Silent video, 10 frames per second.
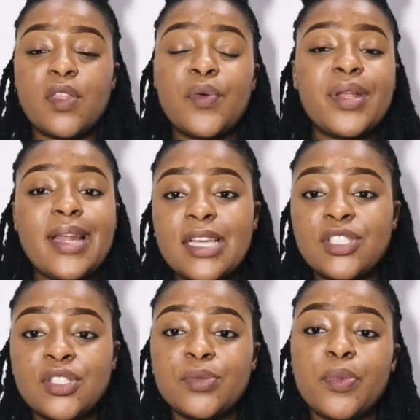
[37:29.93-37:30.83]
the
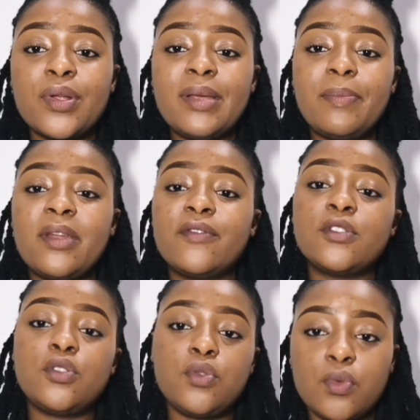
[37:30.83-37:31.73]
relationship only
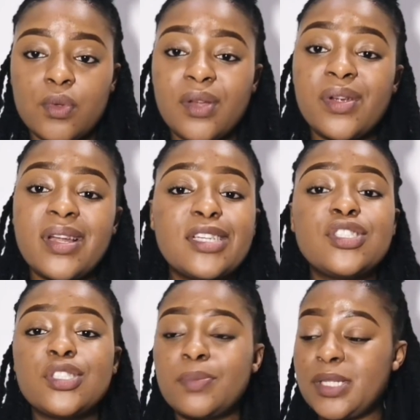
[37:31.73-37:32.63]
benefits you. The
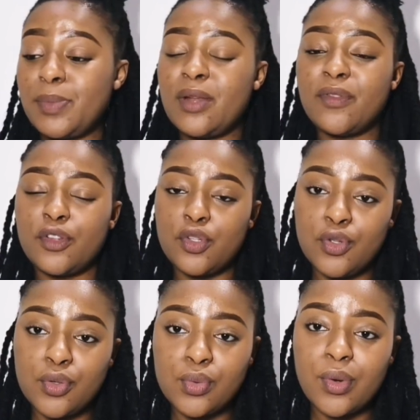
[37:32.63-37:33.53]
relationship must benefit
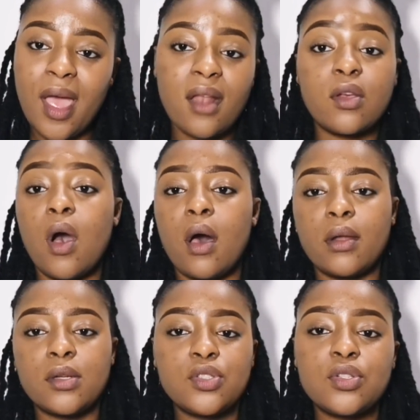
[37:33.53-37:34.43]
you and
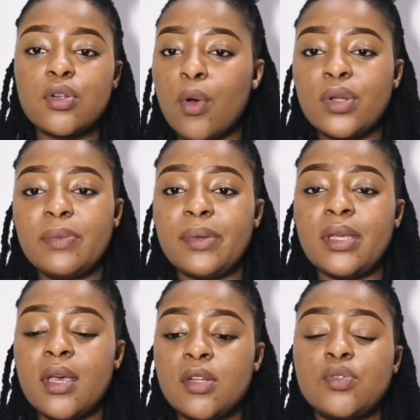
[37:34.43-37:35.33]
God. It shouldn't only
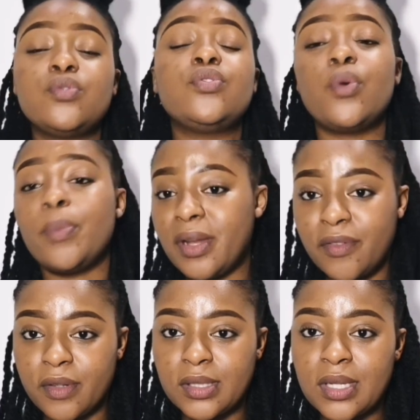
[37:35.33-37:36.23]
be to your
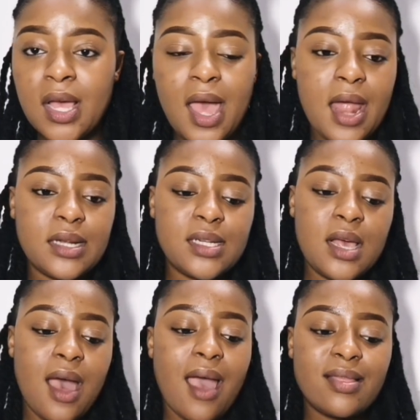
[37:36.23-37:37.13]
benefit. And
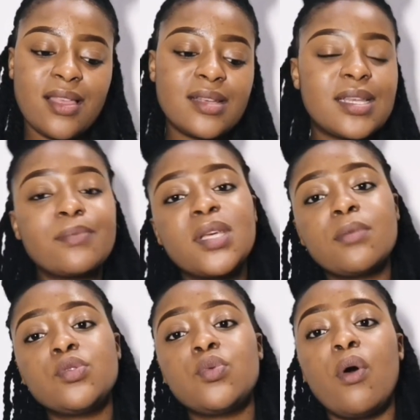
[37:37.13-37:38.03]
I think
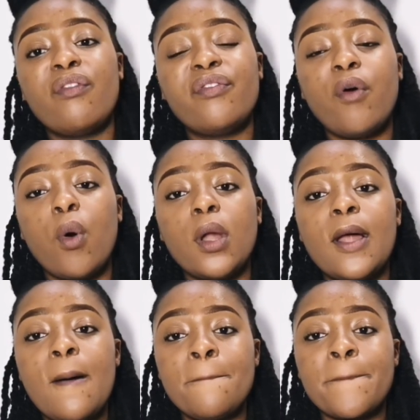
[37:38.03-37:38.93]
sometimes we all fall
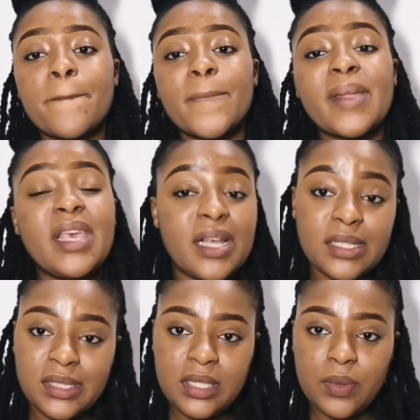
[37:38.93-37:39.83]

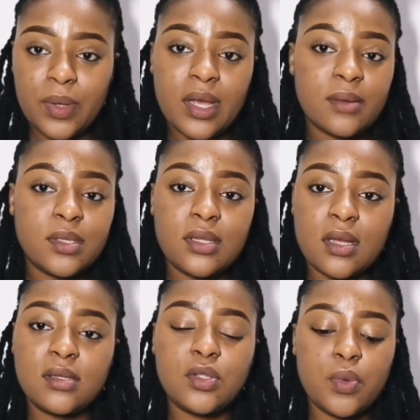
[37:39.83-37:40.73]
guilty when it comes to
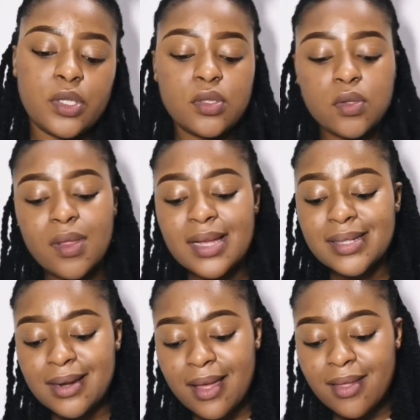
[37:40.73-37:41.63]
that situation. So
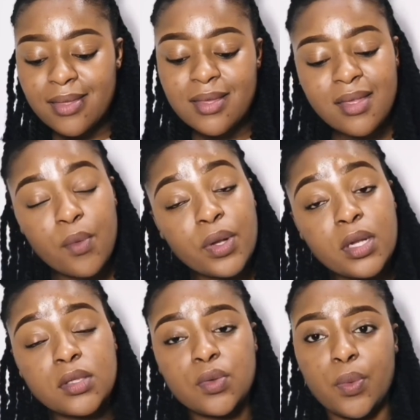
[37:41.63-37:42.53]
that's another thing that we
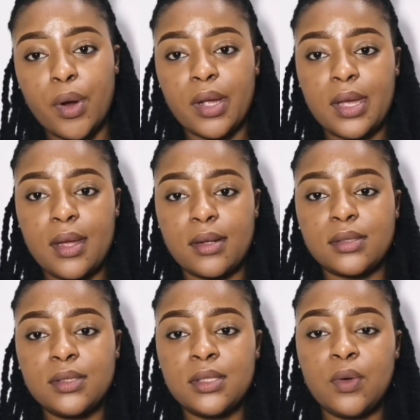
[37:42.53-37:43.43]
need to
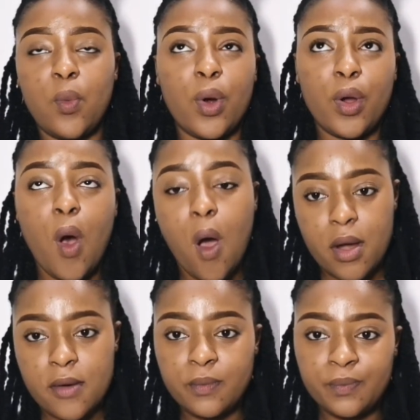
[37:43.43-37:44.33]
work
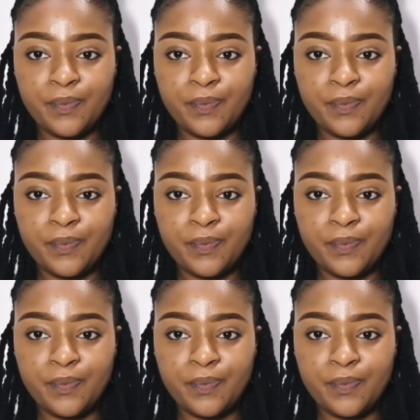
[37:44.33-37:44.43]
on.